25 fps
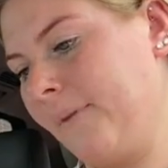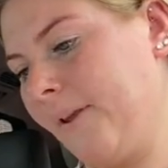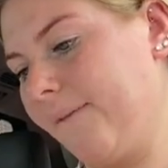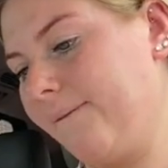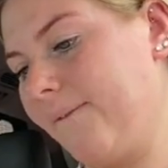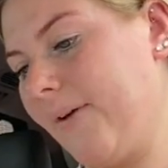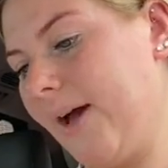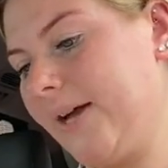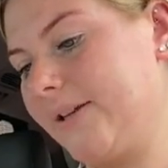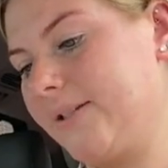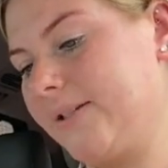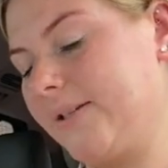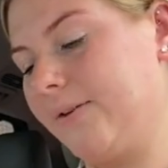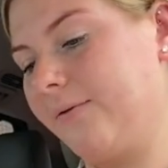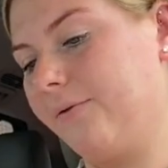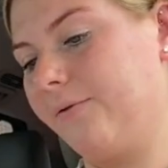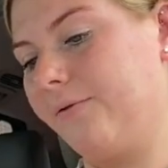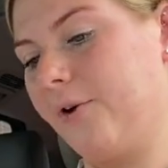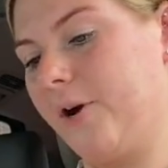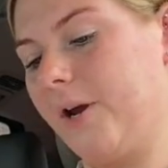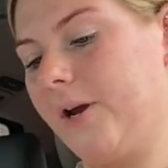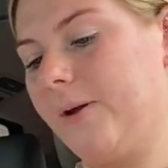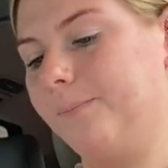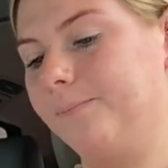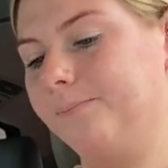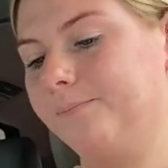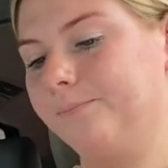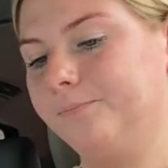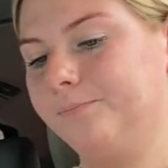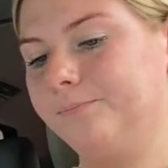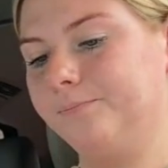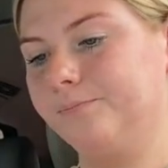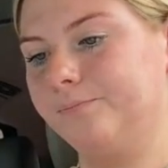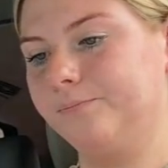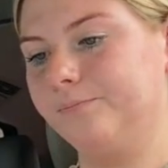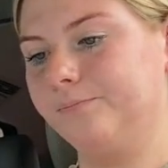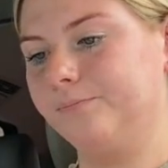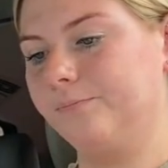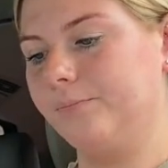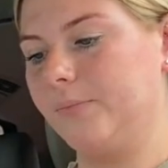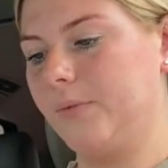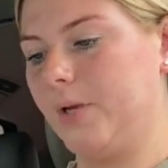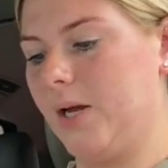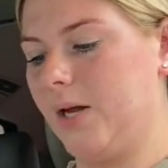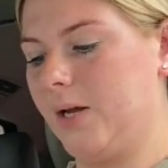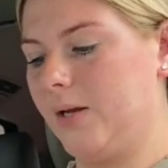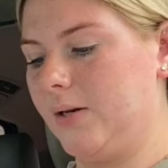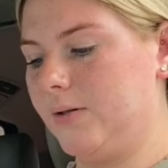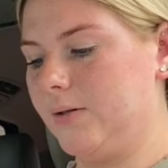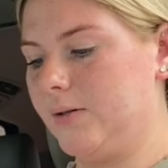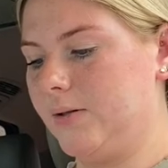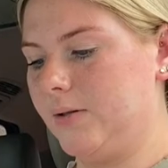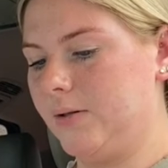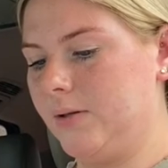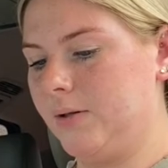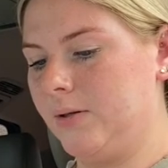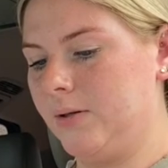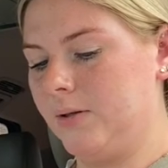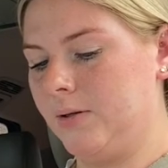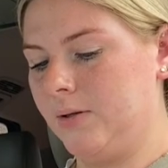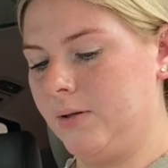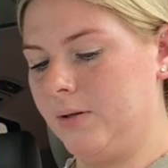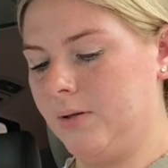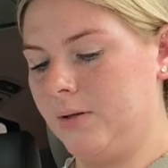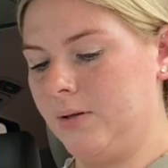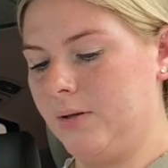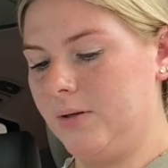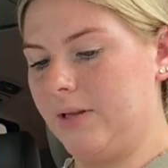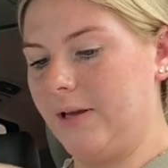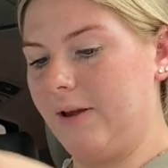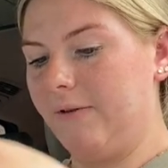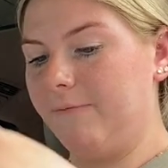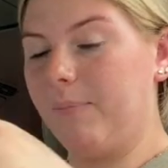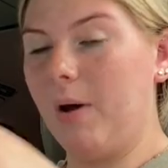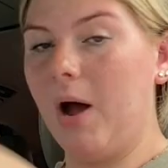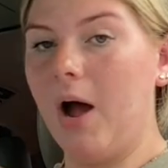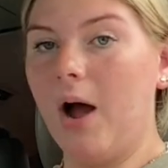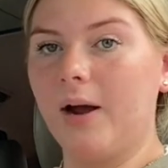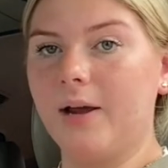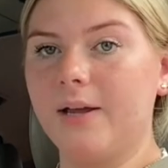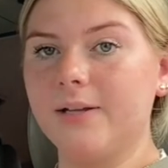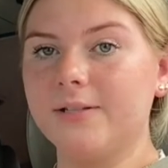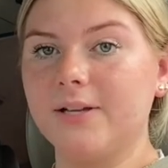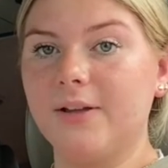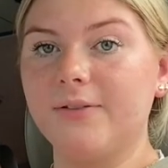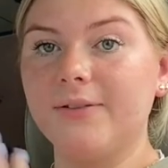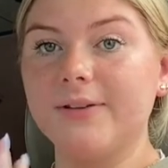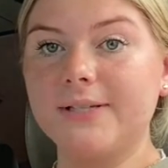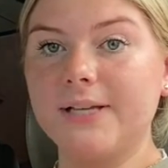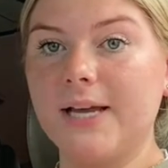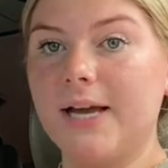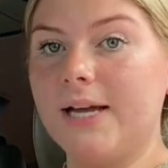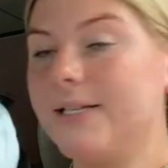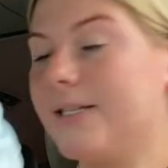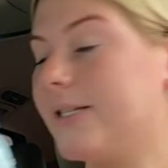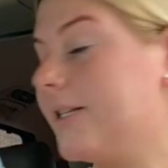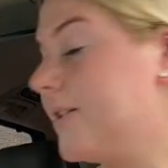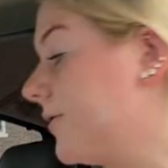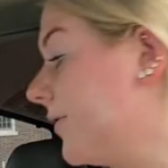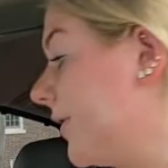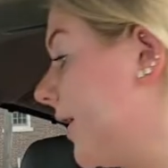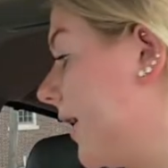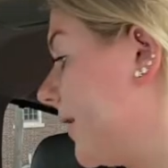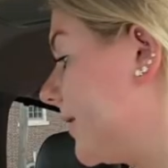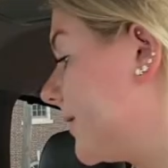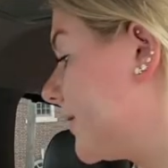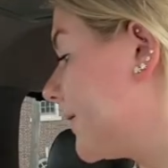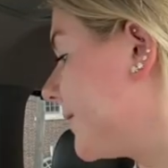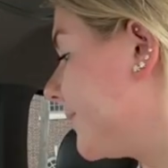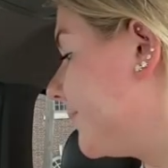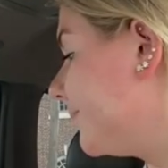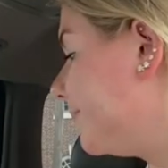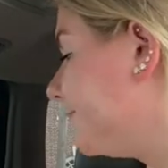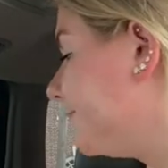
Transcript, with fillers: fast and free and they have pockets on the sides. These are nice.